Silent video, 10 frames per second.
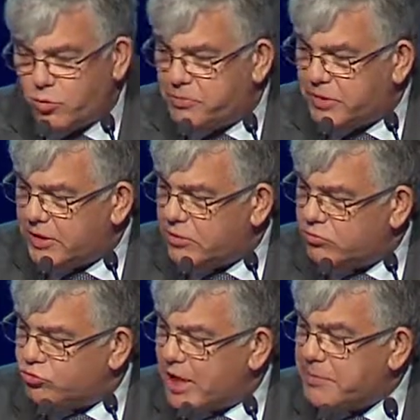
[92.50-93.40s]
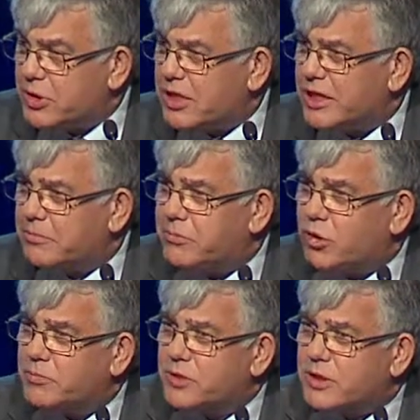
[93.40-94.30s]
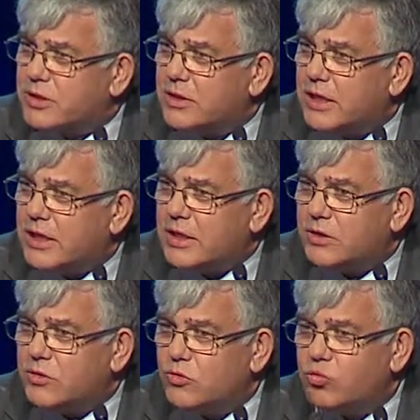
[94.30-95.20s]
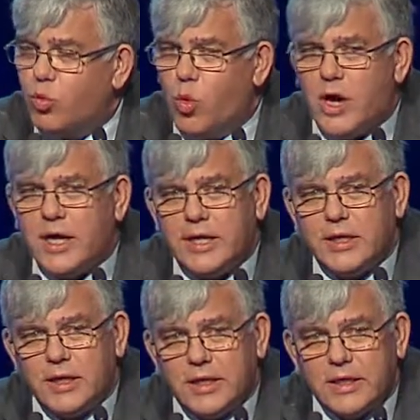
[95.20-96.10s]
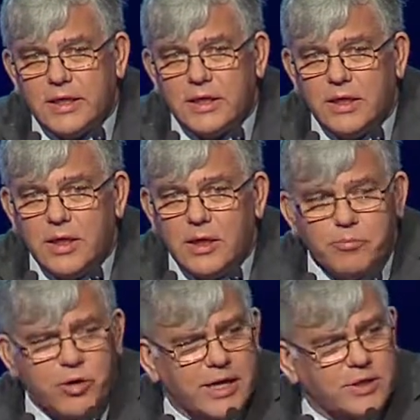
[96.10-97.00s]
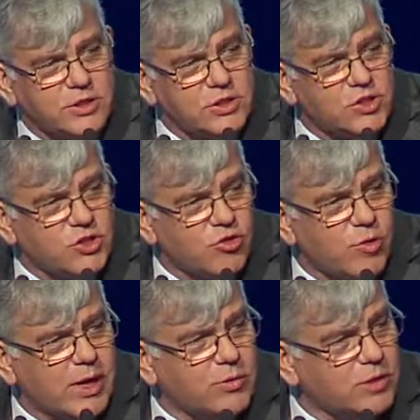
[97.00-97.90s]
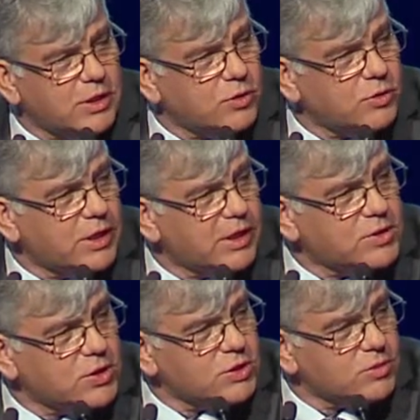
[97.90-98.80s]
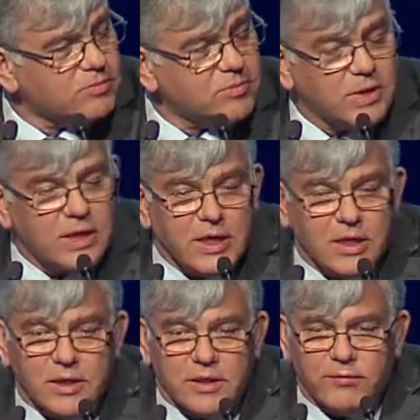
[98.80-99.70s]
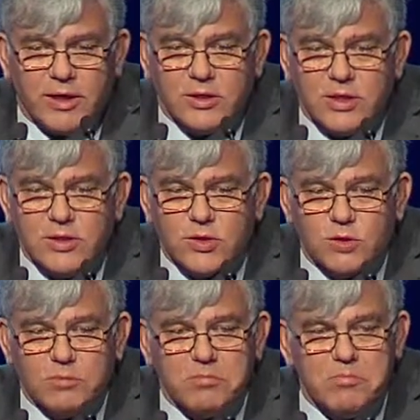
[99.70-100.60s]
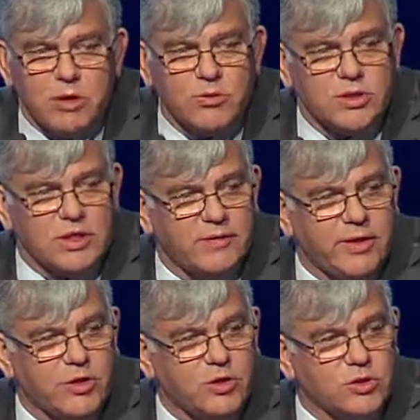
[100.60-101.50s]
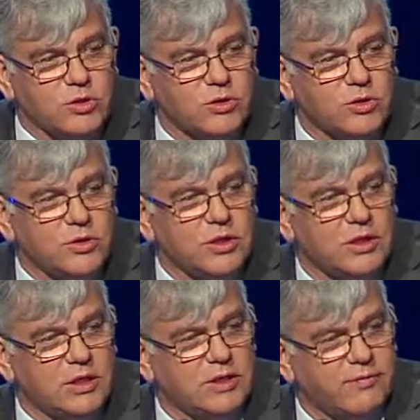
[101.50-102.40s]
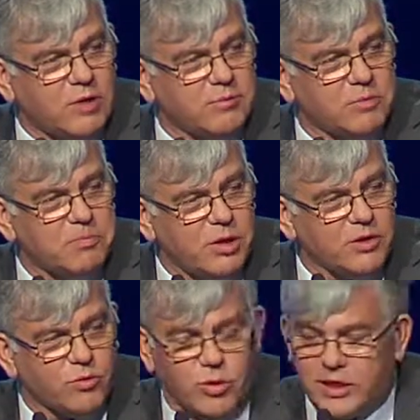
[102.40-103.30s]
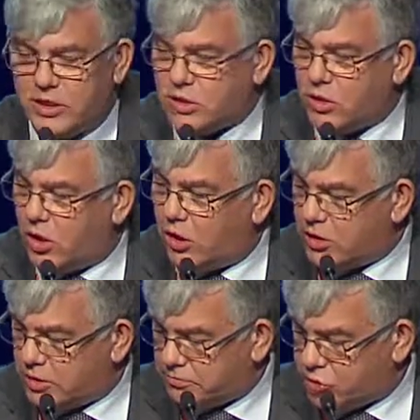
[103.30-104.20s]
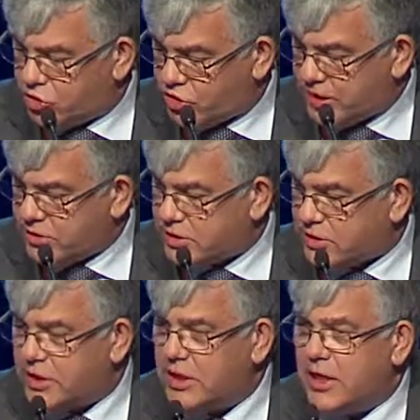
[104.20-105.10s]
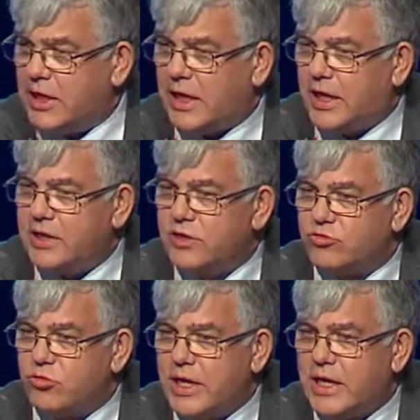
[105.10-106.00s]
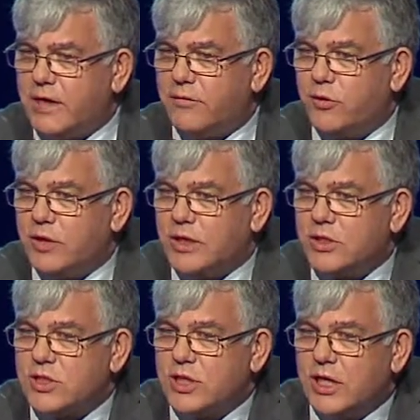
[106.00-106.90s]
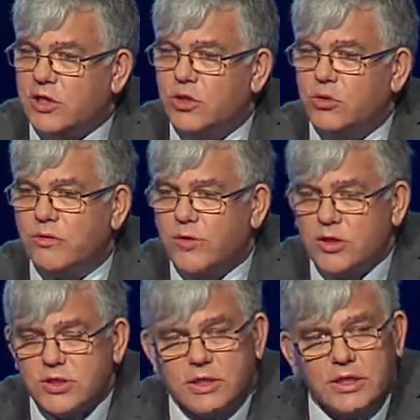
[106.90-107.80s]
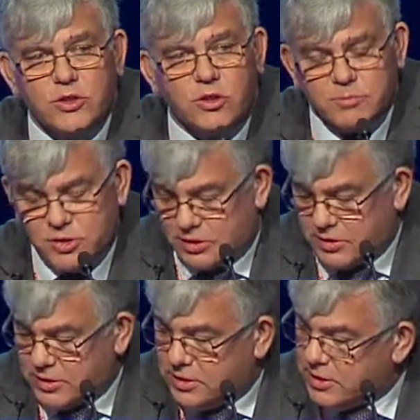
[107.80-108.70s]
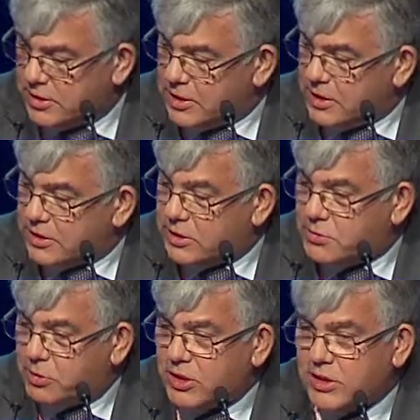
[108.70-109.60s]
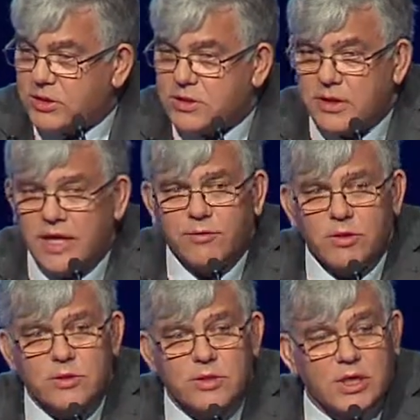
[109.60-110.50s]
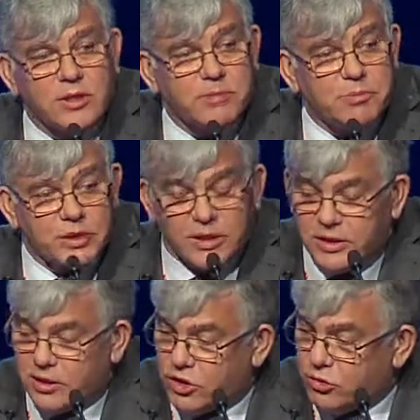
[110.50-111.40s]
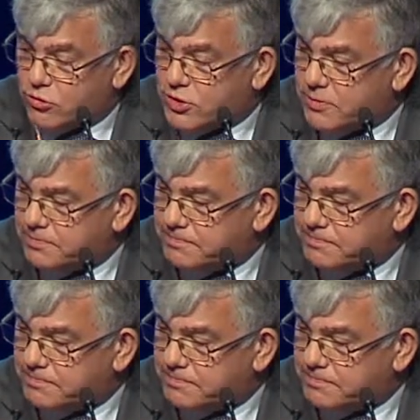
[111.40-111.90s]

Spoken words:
would be rapidly adopted and widely practiced throughout the healthcare system. The fact is that most innovation, the development pathway is long and protracted, and it's rare for things to get universally adopted, despite evidence underpinning their use.